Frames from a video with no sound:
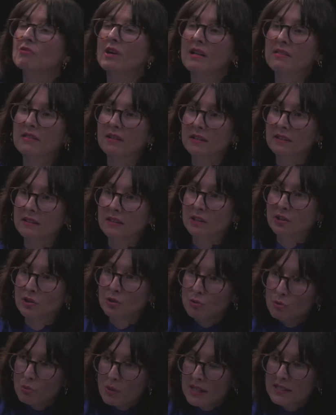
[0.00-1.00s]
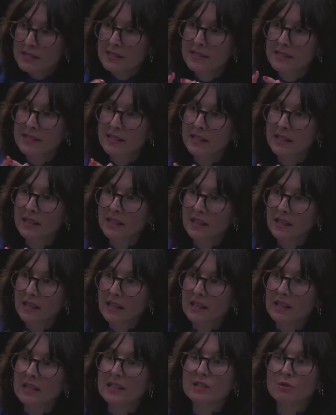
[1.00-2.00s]
rather new ones.
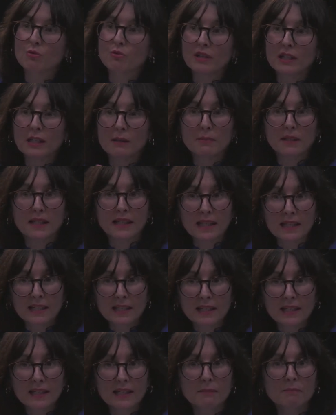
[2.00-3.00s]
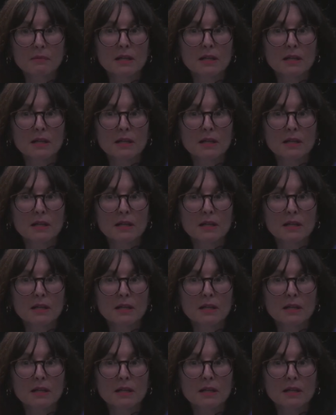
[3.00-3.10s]
It's really beginning.